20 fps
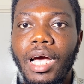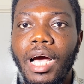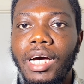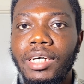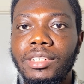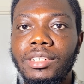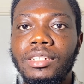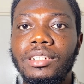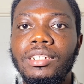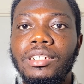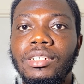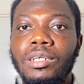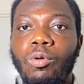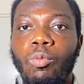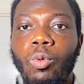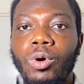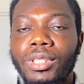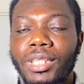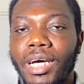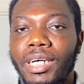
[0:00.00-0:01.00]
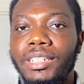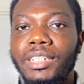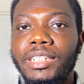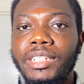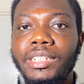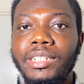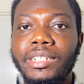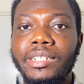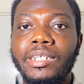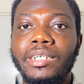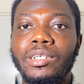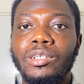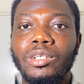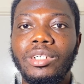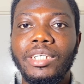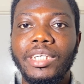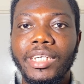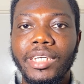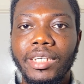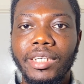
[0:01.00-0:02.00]
and what are the
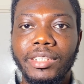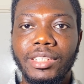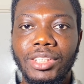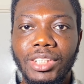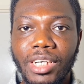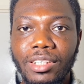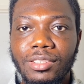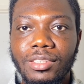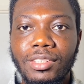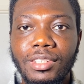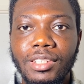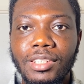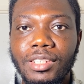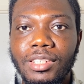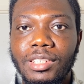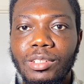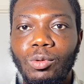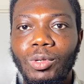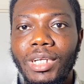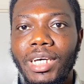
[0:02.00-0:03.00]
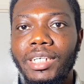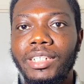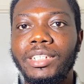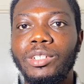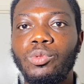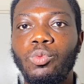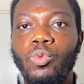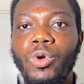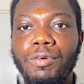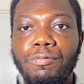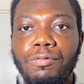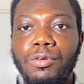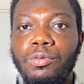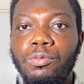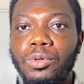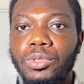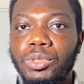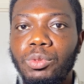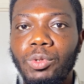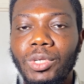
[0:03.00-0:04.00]
chances, what are the way
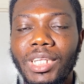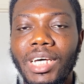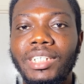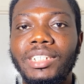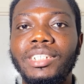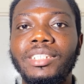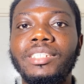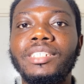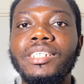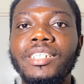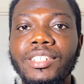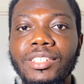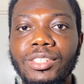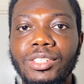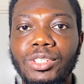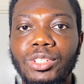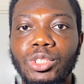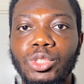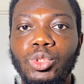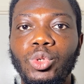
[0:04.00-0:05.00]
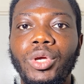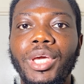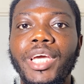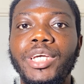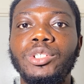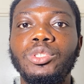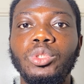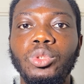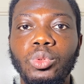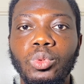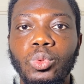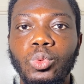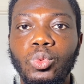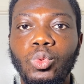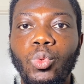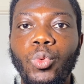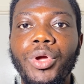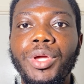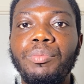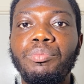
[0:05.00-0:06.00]
forward, what are the things you can do
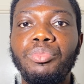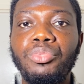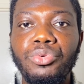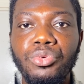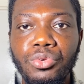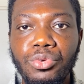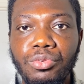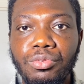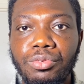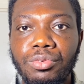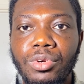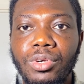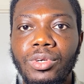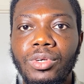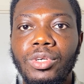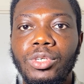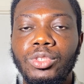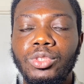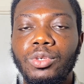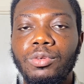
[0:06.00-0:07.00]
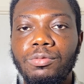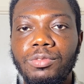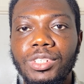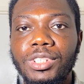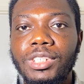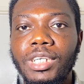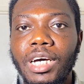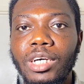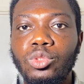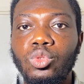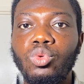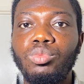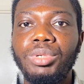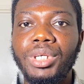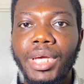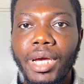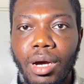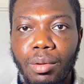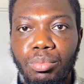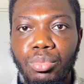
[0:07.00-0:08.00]
to improve your visa to
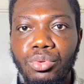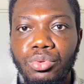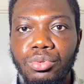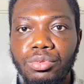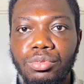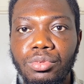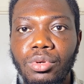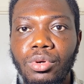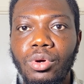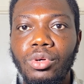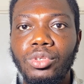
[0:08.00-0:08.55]
be approved.